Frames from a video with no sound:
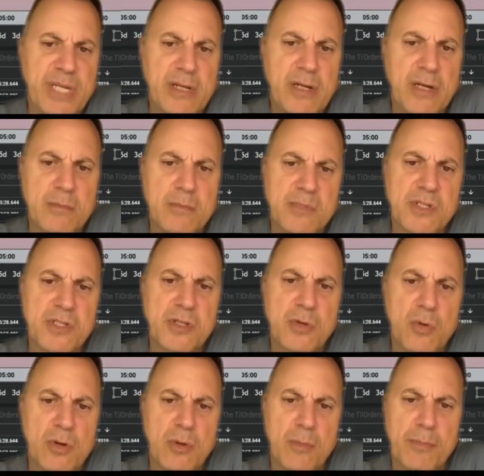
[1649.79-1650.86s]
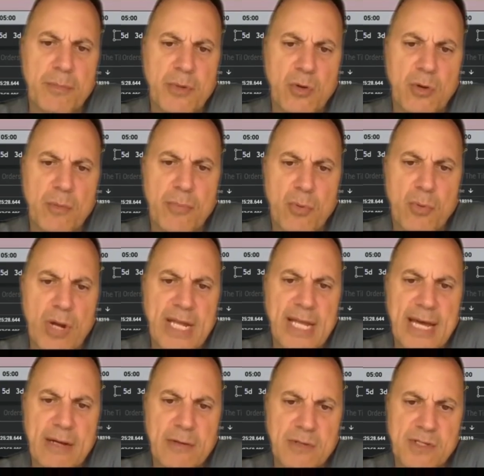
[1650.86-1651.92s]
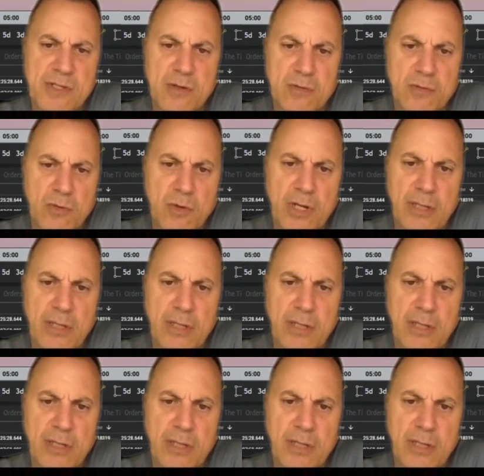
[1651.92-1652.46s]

becomes your breakout zone,